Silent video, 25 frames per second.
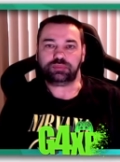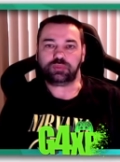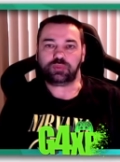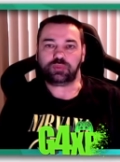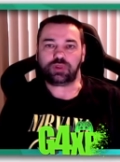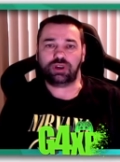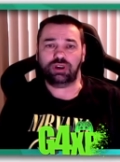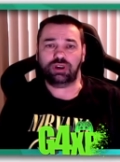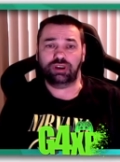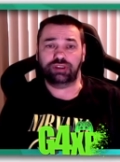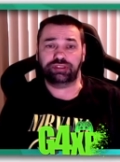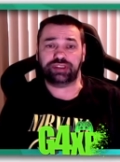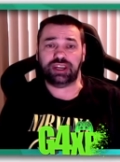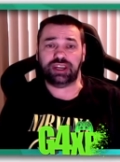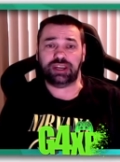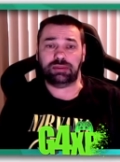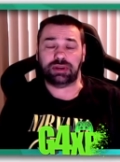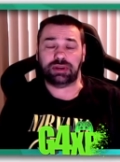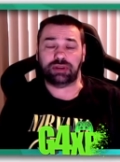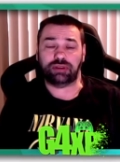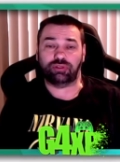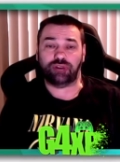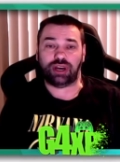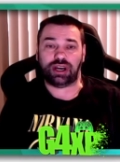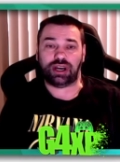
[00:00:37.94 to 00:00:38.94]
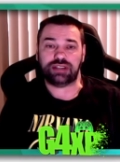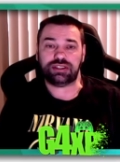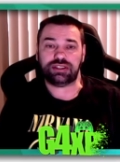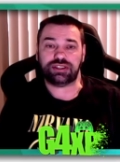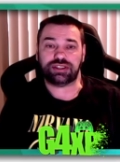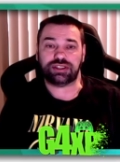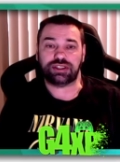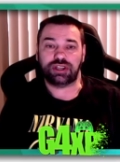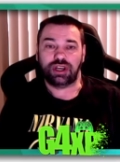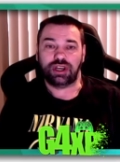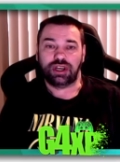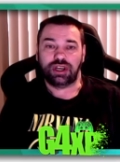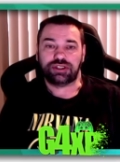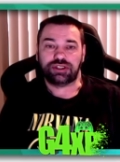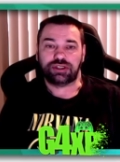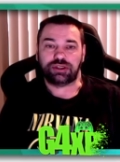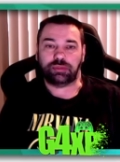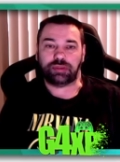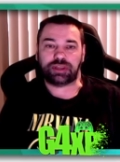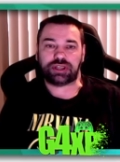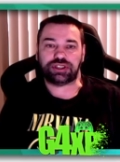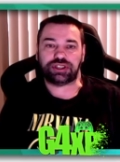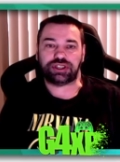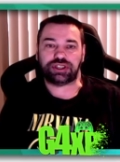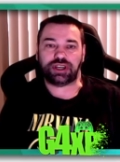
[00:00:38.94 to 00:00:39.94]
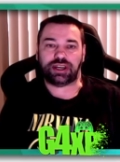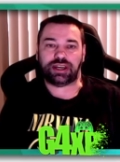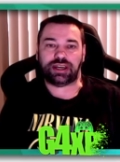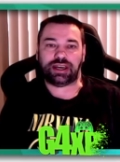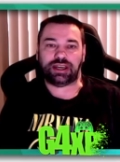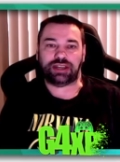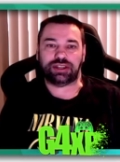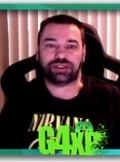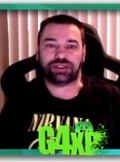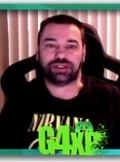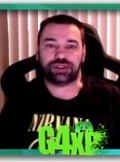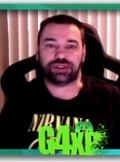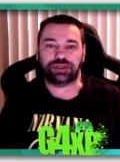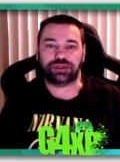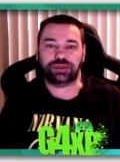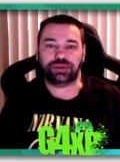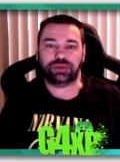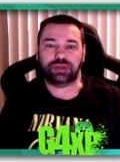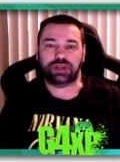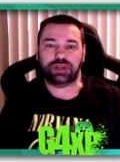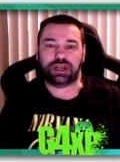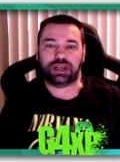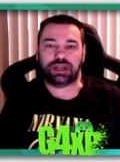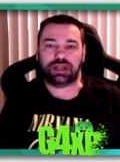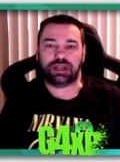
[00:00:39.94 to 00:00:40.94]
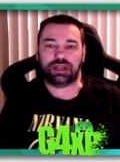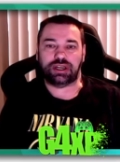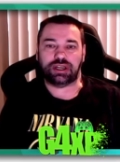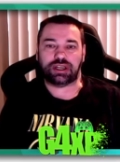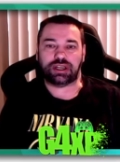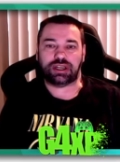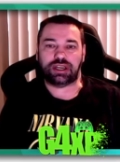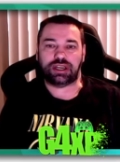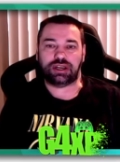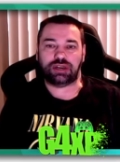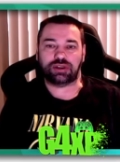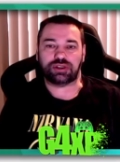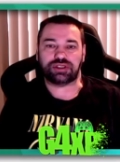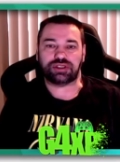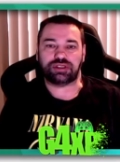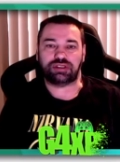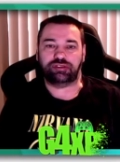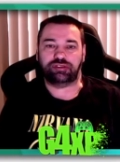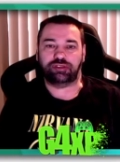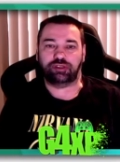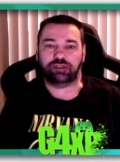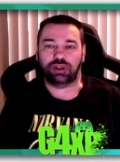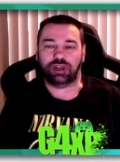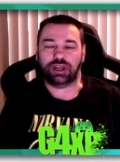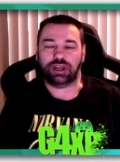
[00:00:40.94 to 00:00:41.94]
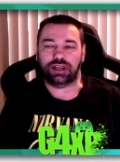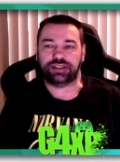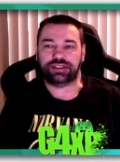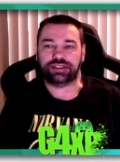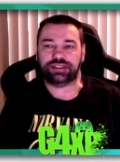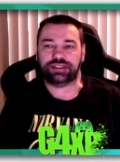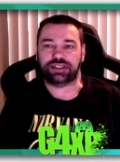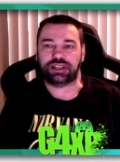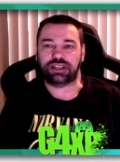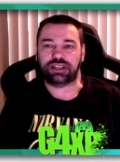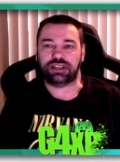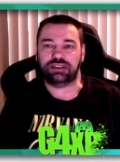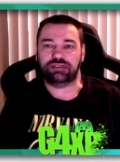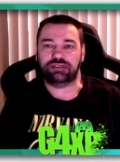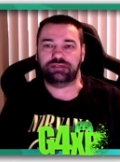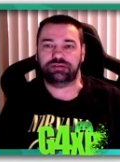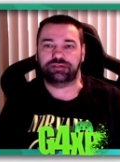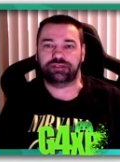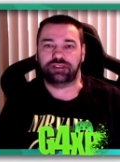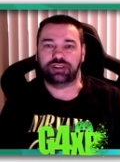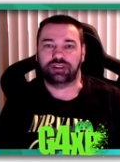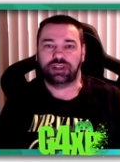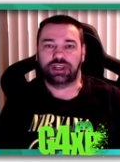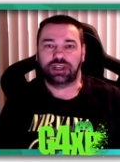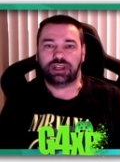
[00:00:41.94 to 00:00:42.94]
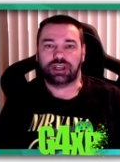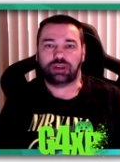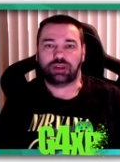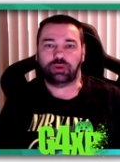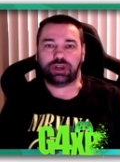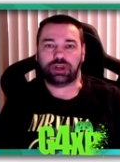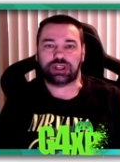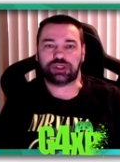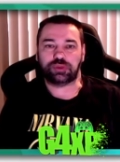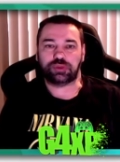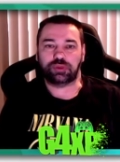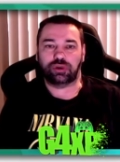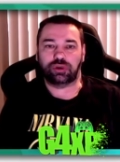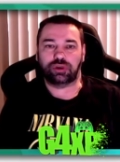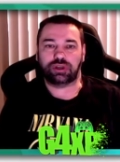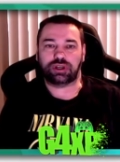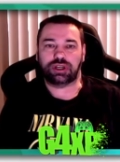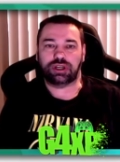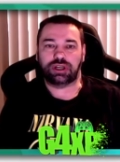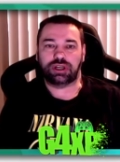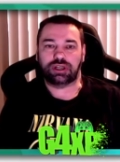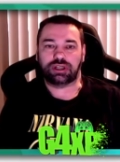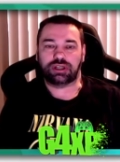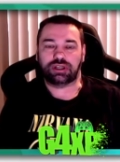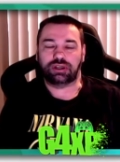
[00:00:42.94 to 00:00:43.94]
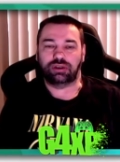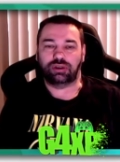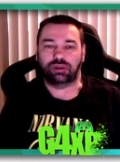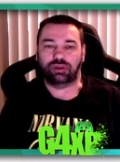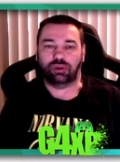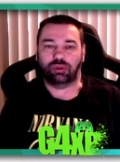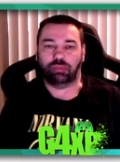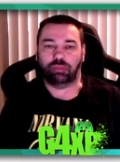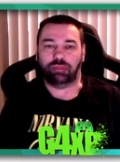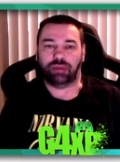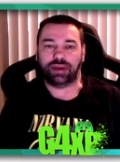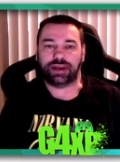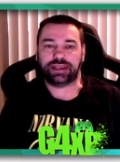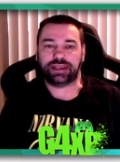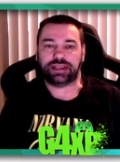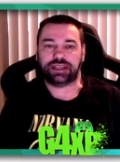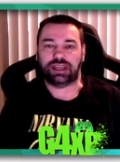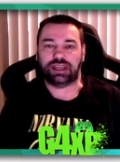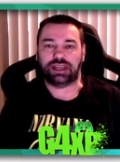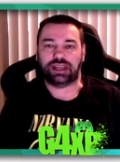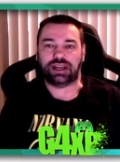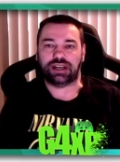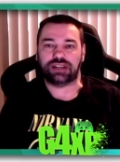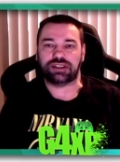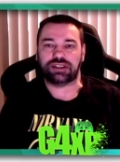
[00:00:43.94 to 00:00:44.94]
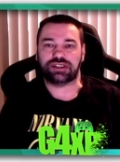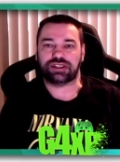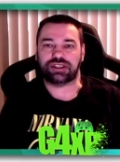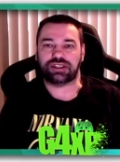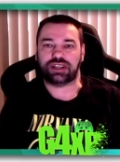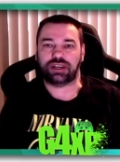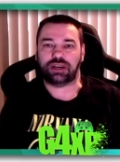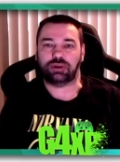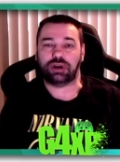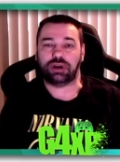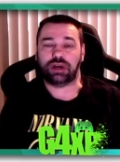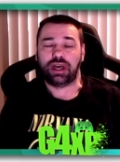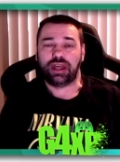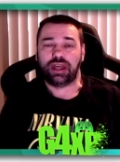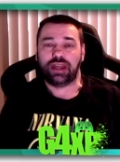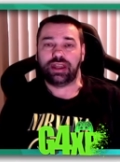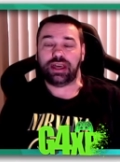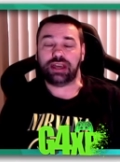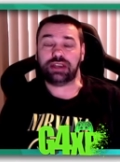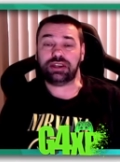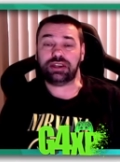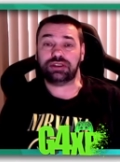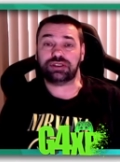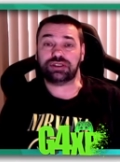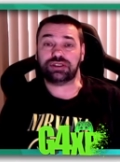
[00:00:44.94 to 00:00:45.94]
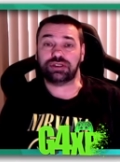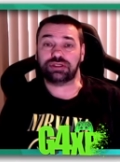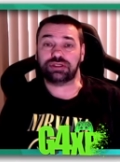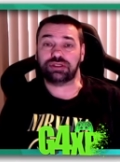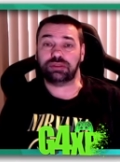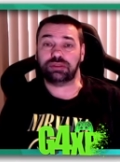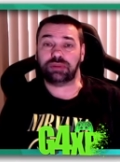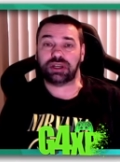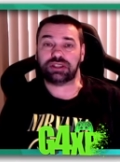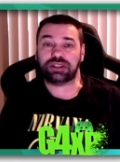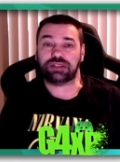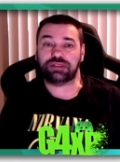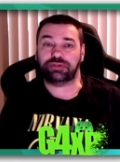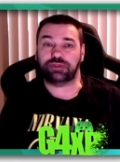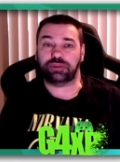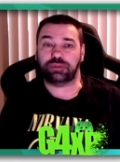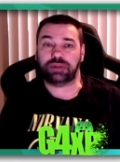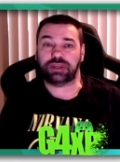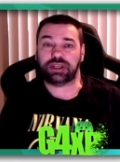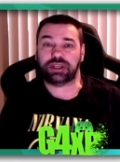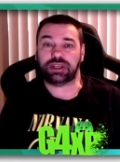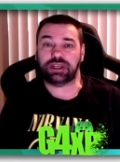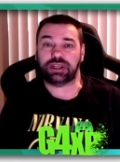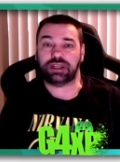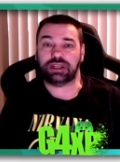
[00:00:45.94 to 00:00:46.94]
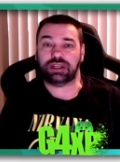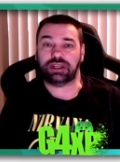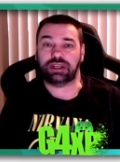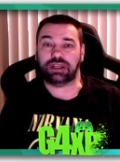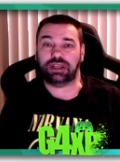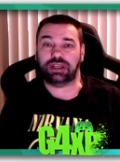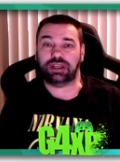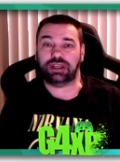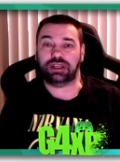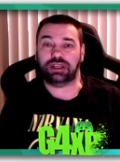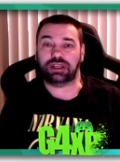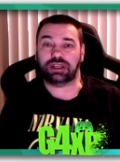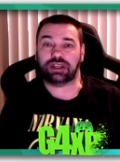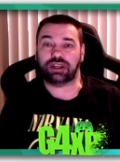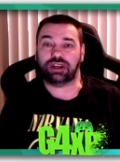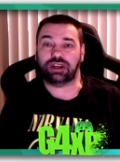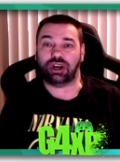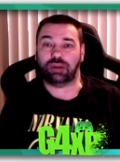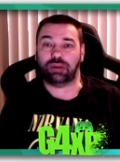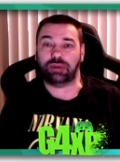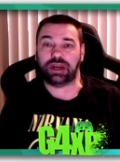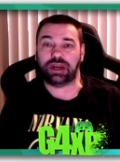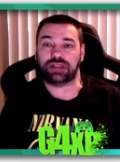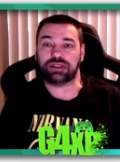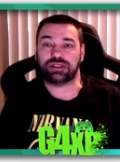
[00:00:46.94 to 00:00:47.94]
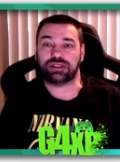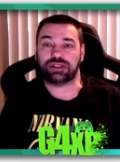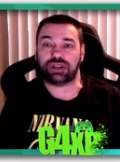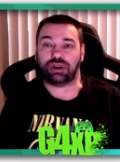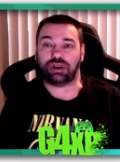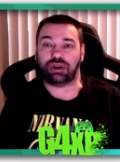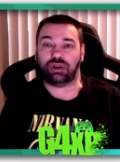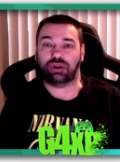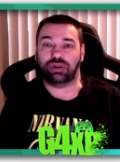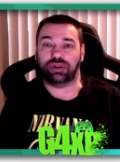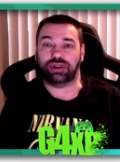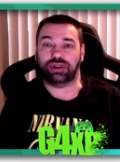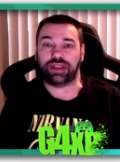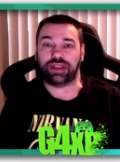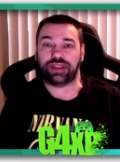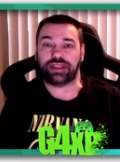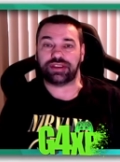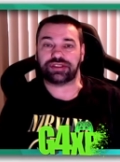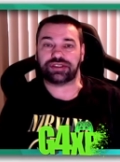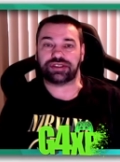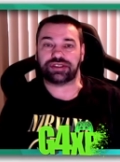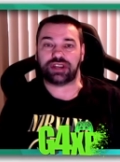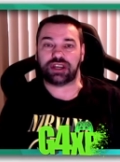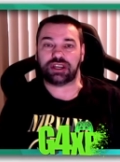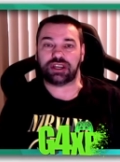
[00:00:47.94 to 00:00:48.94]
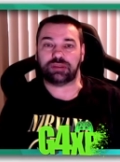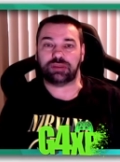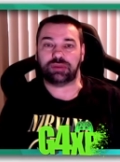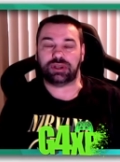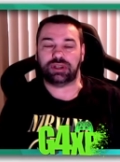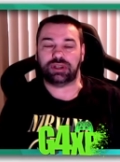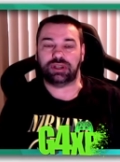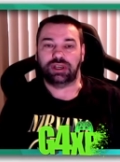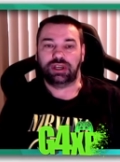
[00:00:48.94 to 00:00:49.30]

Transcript: of Gaming Rants. So big shout out to uh, Chaos and Fallout, Dave, Quick Smoke, Mikey, and I, Stella. Thank you so, so much for making uh, comments on the segment.